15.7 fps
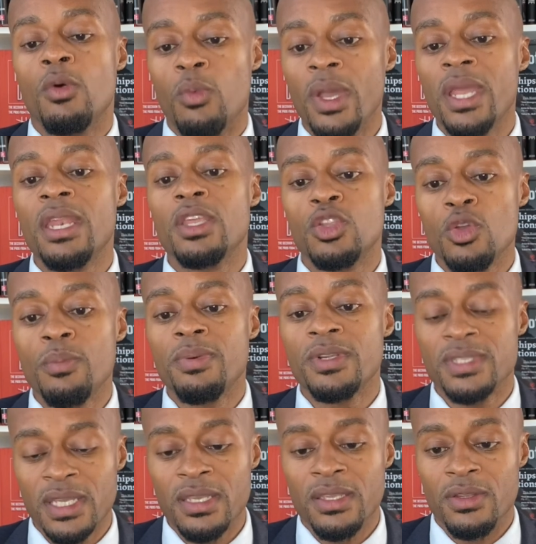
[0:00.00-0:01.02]
the way that you
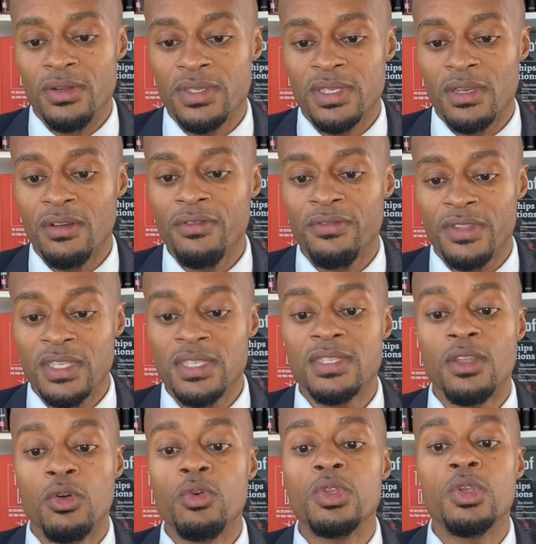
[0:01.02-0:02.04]
present yourself, this is
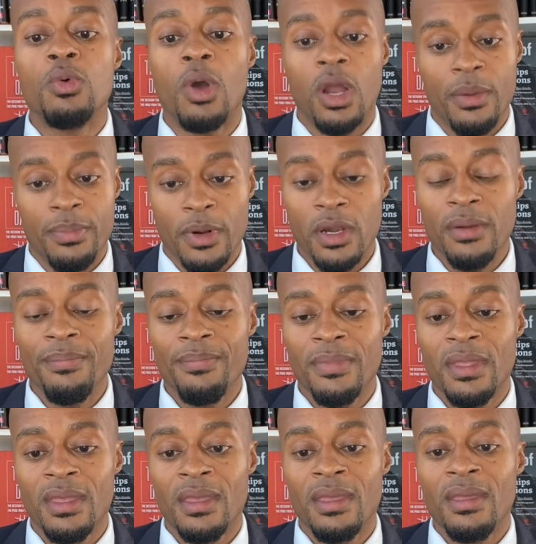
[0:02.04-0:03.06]
the who you are part,
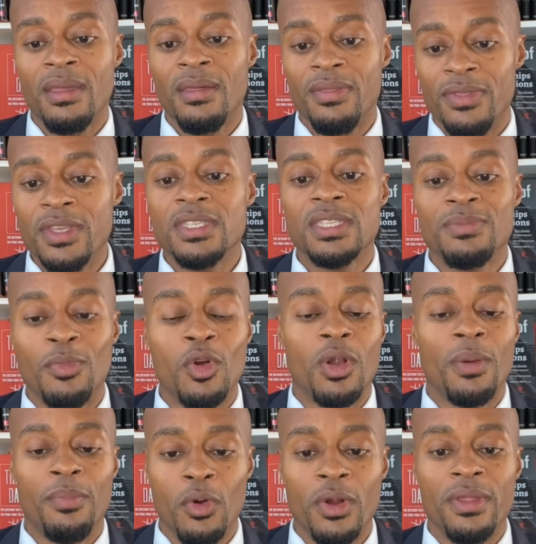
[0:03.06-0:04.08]
this is more
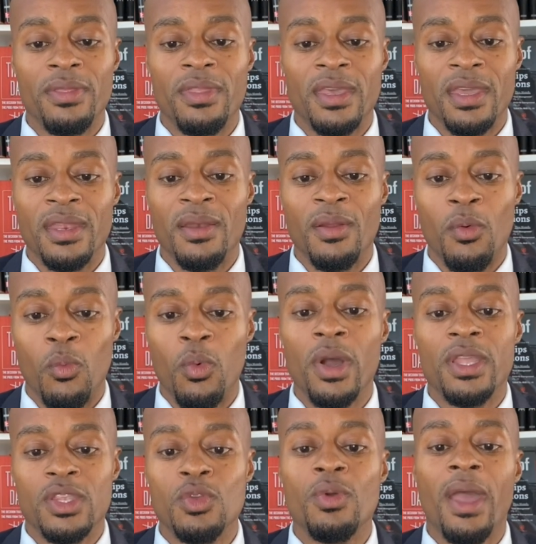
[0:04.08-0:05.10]
important than
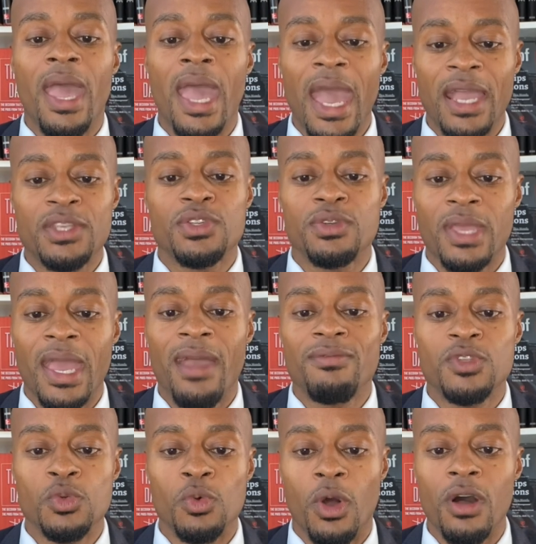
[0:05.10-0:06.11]
what you actually
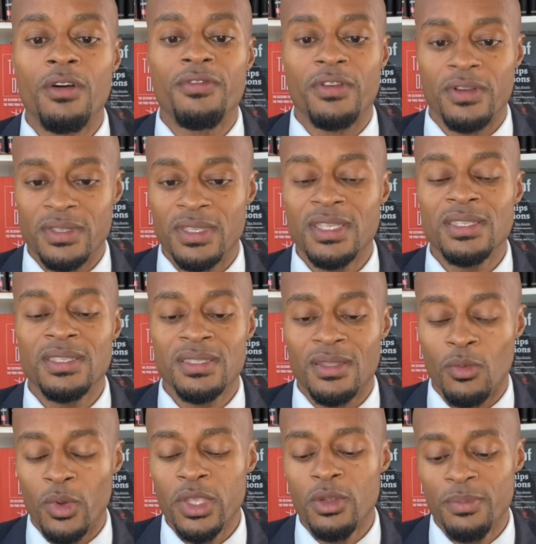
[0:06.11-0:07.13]
have to offer.
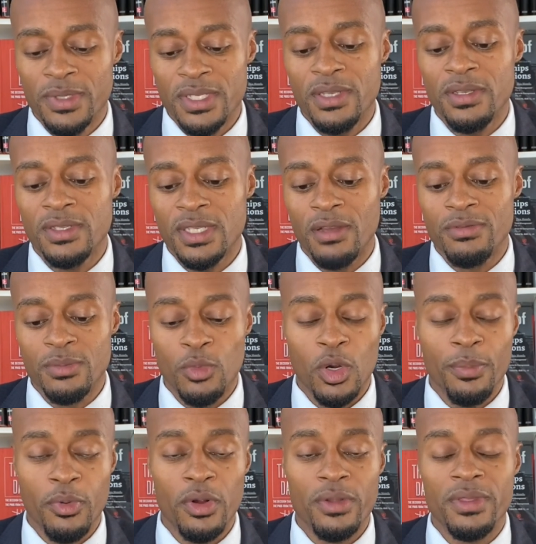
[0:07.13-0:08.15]
The way you present yourself is more
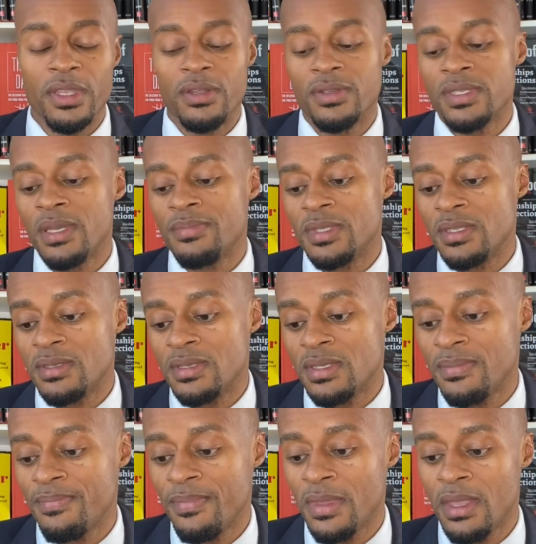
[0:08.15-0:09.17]
important than your
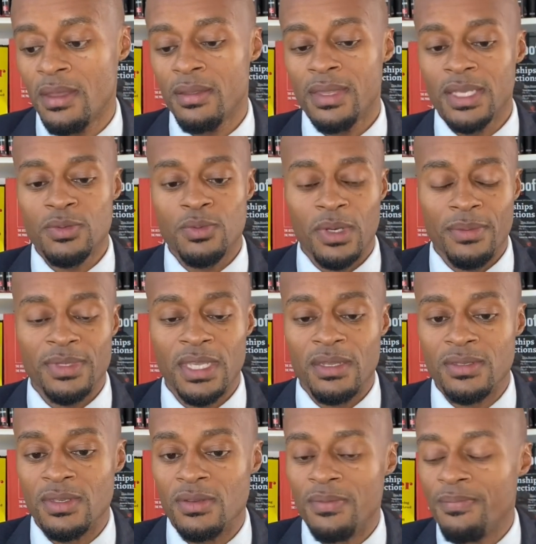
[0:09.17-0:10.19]
substance. That's what I'm
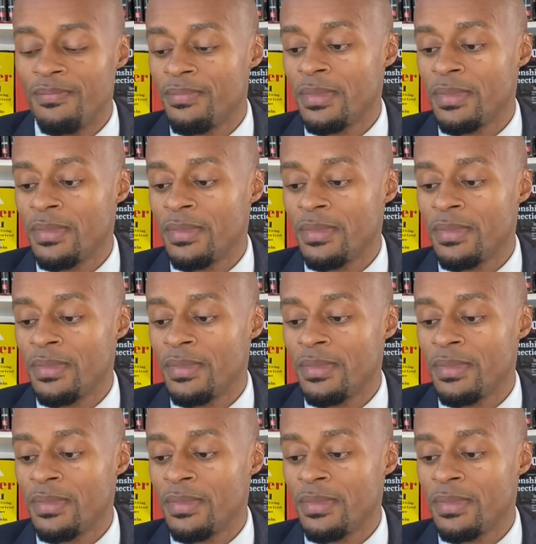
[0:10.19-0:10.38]
saying to you.